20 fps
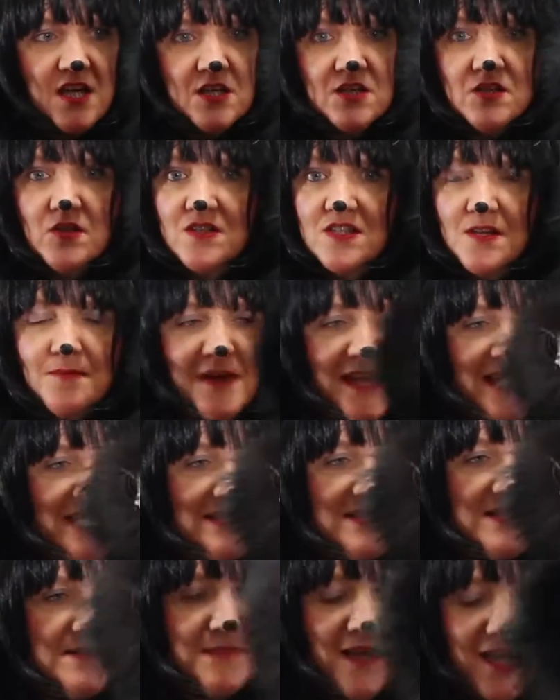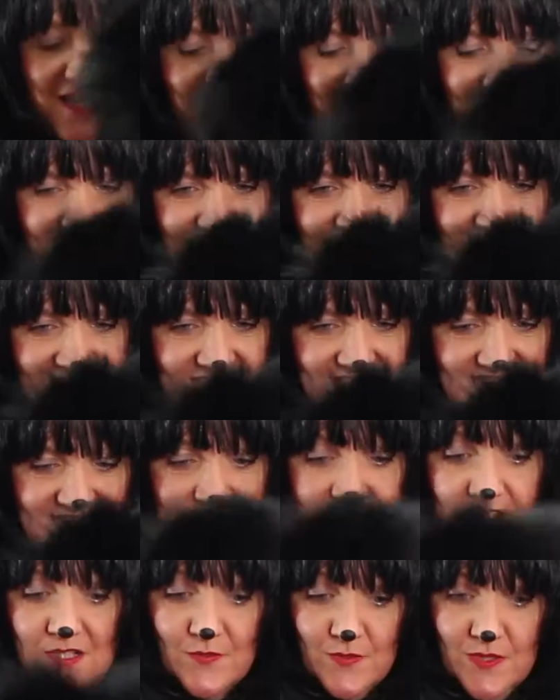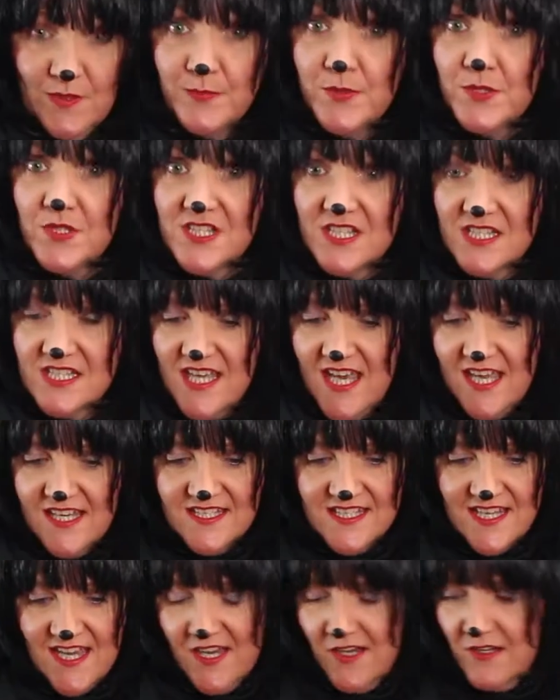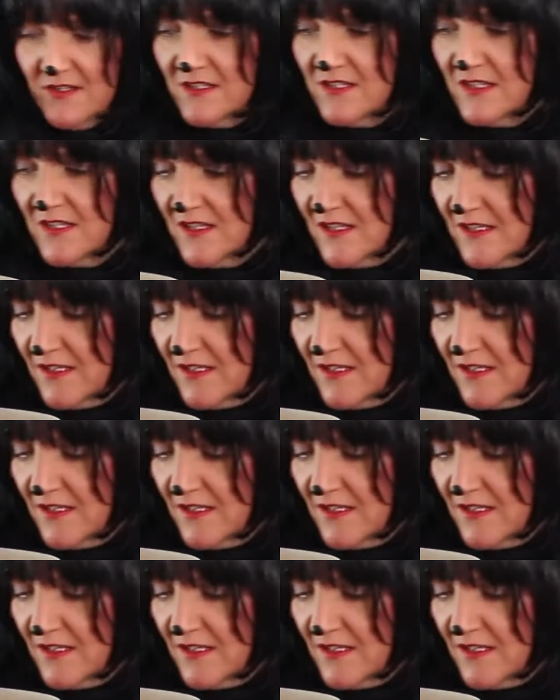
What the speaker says: So to make some eyes, we'll put his head down.